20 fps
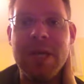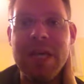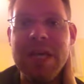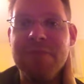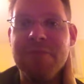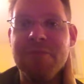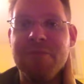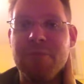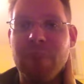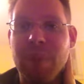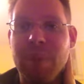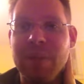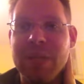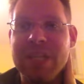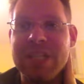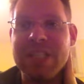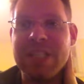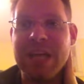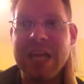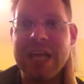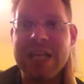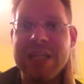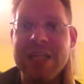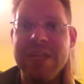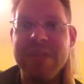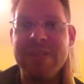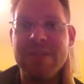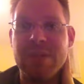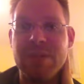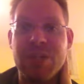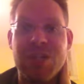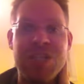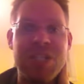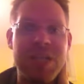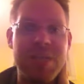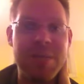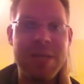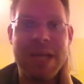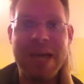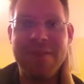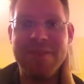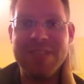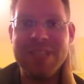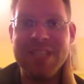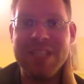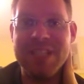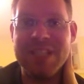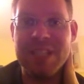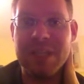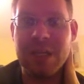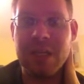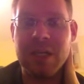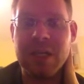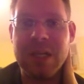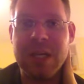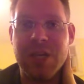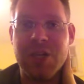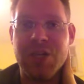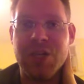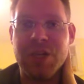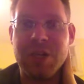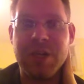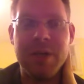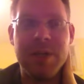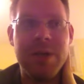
even from a place like Cleves, which seemed to have a decent collection,